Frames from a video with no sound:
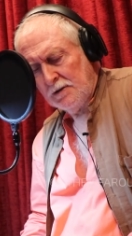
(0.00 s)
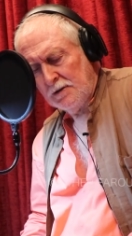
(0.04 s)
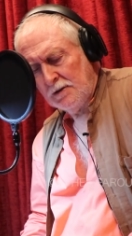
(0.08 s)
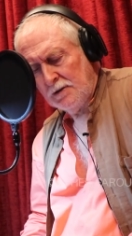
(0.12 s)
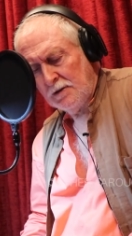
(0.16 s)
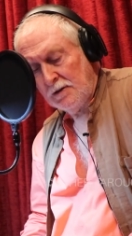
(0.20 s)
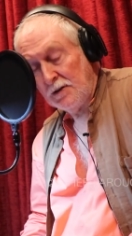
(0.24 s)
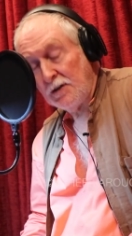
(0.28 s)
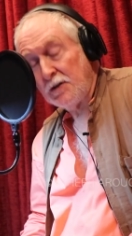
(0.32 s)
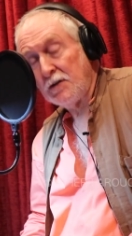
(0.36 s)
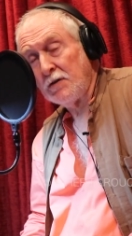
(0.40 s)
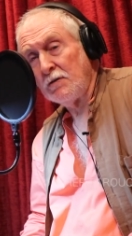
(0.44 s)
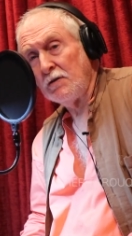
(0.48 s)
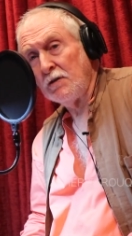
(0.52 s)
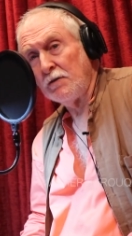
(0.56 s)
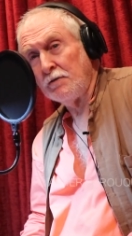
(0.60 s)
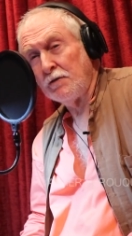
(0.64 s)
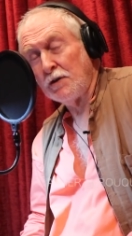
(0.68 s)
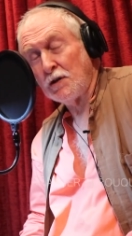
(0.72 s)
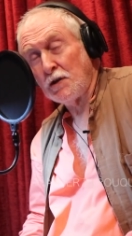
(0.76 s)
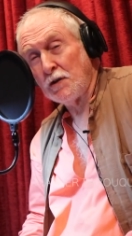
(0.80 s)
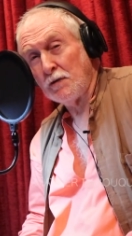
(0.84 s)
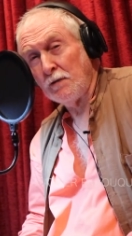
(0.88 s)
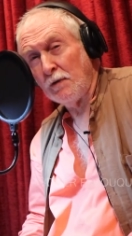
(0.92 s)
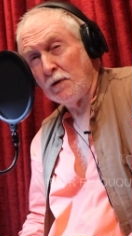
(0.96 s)
literary
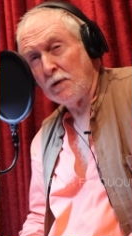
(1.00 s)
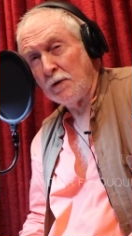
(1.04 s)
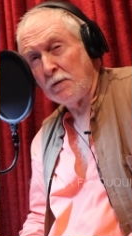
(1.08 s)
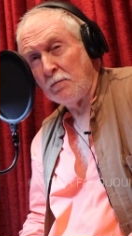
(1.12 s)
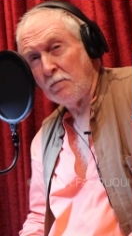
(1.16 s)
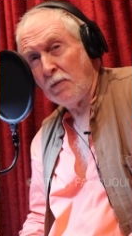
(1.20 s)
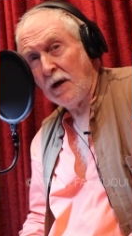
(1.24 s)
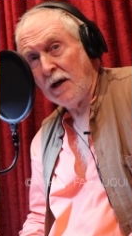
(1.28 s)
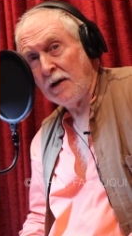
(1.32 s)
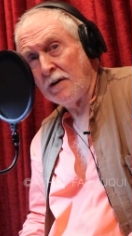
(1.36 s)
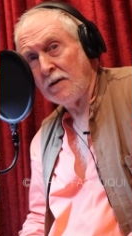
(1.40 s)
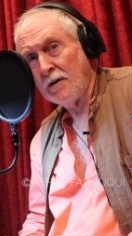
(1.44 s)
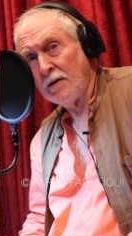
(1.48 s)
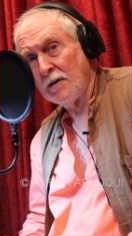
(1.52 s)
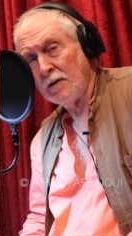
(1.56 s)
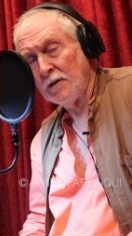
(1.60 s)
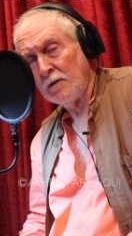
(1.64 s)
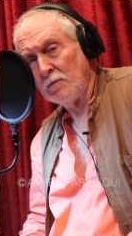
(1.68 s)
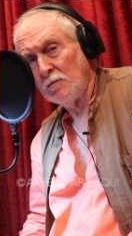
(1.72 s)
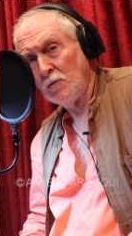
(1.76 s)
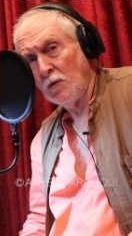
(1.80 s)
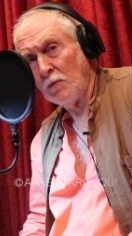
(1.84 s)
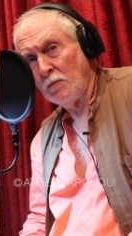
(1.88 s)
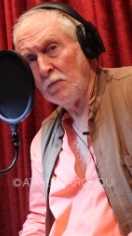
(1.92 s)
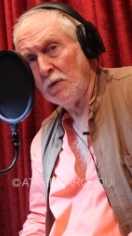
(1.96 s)
festival in Bandra
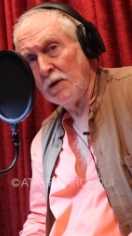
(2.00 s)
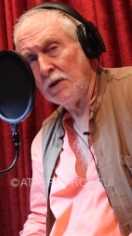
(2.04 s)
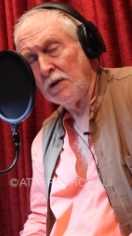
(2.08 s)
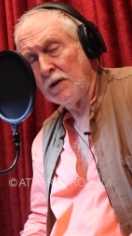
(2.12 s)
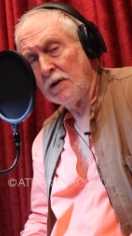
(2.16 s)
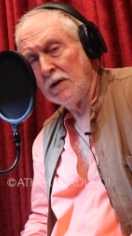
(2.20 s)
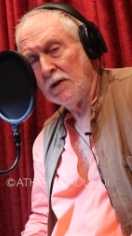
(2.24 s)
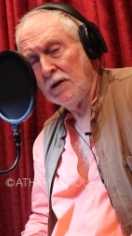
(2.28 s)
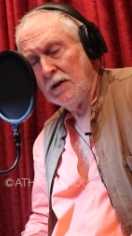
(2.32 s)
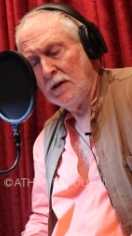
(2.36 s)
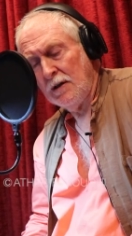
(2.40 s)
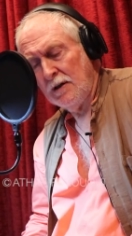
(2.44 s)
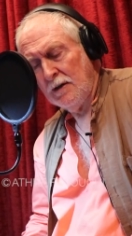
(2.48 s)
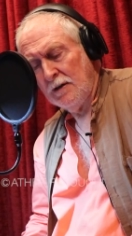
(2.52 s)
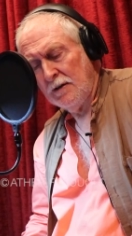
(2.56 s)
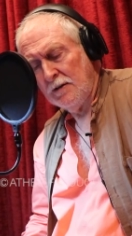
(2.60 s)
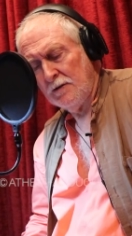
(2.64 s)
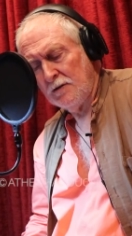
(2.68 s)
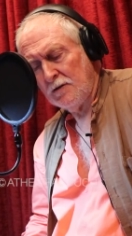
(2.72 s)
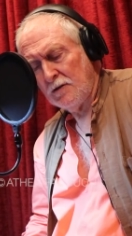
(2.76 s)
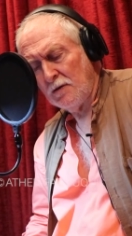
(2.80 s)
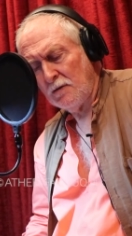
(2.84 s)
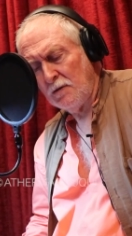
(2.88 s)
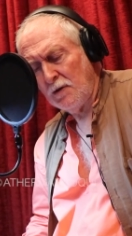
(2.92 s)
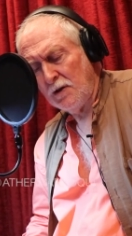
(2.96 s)
in Mumbai
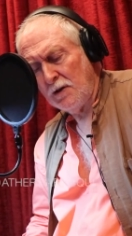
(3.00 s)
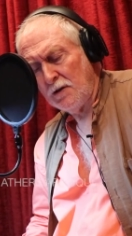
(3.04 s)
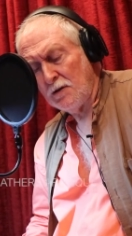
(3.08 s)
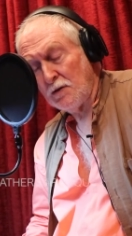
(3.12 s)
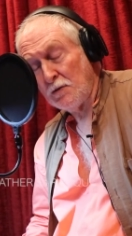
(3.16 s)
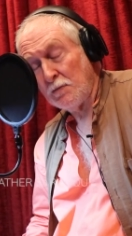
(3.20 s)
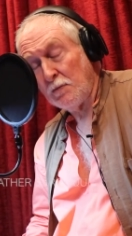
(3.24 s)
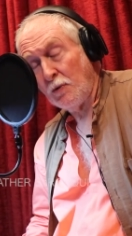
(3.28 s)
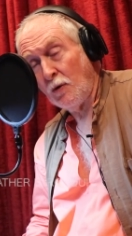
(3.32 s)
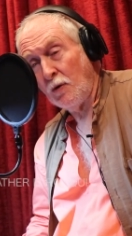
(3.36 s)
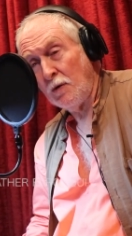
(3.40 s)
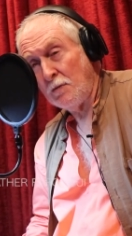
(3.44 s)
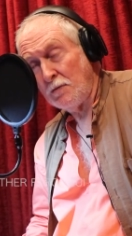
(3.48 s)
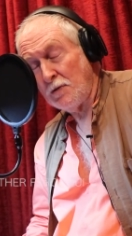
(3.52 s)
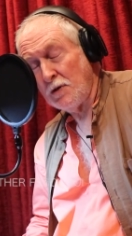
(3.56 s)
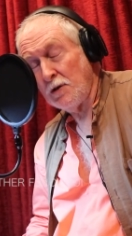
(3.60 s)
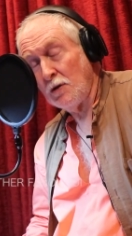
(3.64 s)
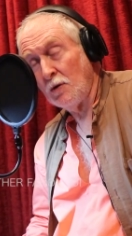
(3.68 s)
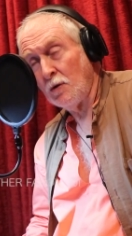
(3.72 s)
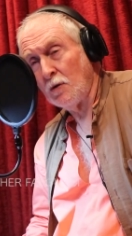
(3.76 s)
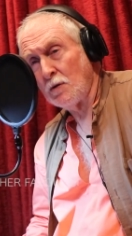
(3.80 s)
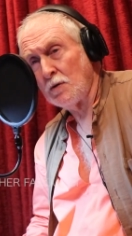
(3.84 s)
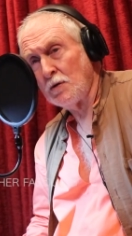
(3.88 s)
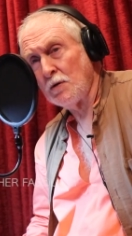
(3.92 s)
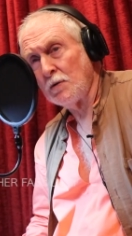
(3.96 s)
to read his poems. He
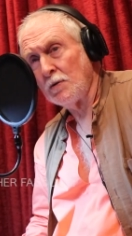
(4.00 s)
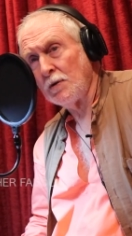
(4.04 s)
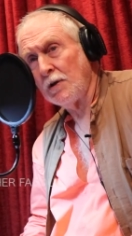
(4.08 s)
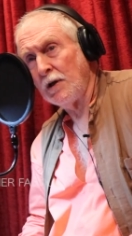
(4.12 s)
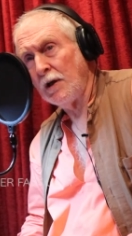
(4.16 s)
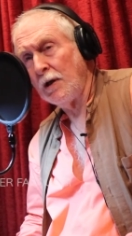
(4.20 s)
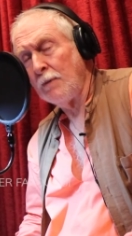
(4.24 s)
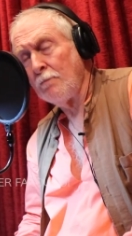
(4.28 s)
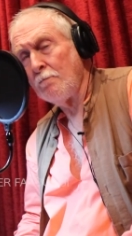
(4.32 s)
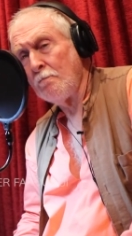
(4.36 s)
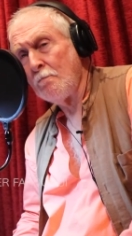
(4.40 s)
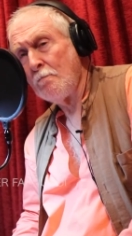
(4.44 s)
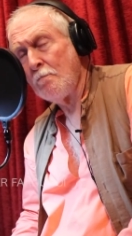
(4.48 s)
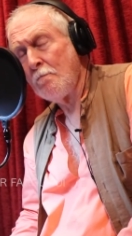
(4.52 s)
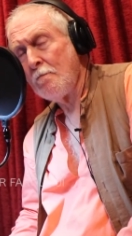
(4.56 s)
also came.